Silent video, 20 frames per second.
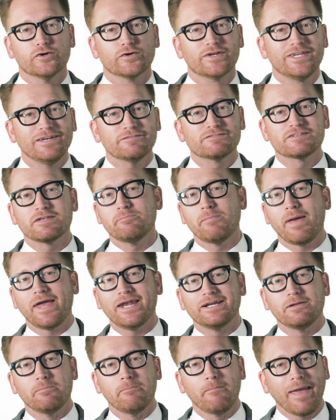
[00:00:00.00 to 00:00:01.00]
Your gifts have
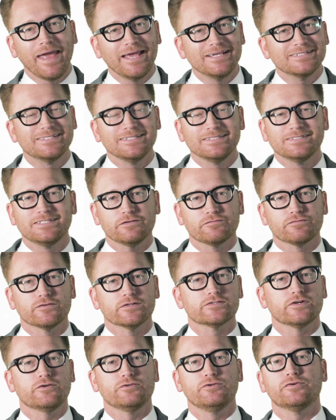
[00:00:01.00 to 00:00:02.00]
made an amazing
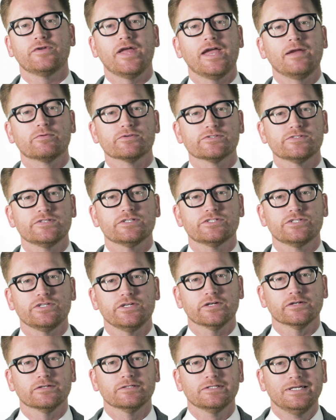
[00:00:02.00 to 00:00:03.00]
difference on your neighbors
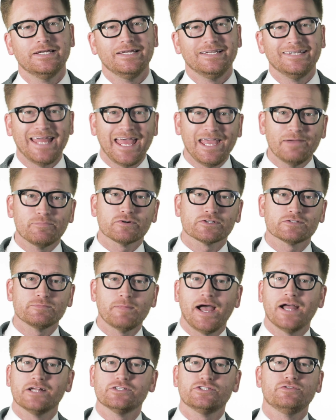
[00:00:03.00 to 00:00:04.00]
this year. Neighbors,
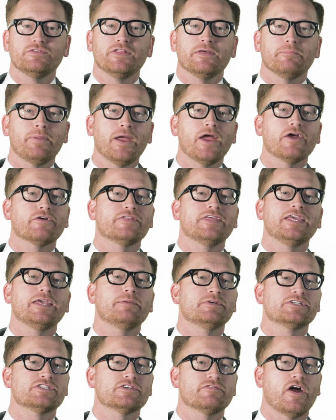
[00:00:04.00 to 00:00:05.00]
mind you, that bear
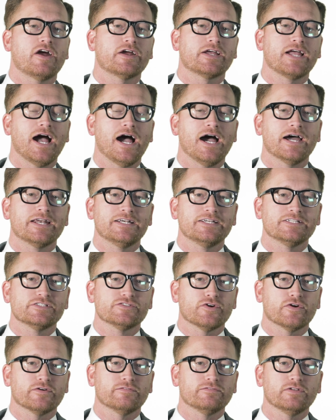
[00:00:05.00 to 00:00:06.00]
the image of our God and
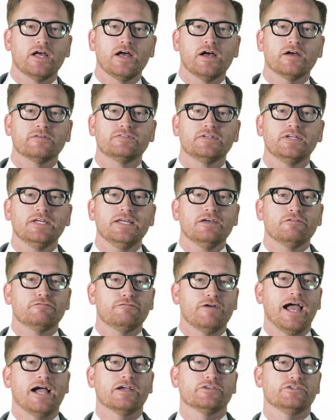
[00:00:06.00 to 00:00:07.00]
deserve love,
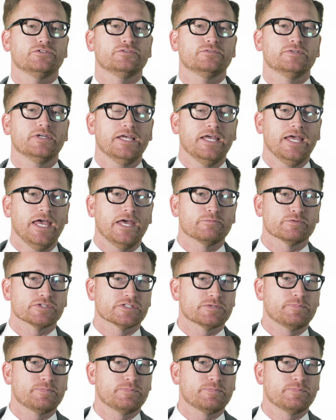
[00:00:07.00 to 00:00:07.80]
value, and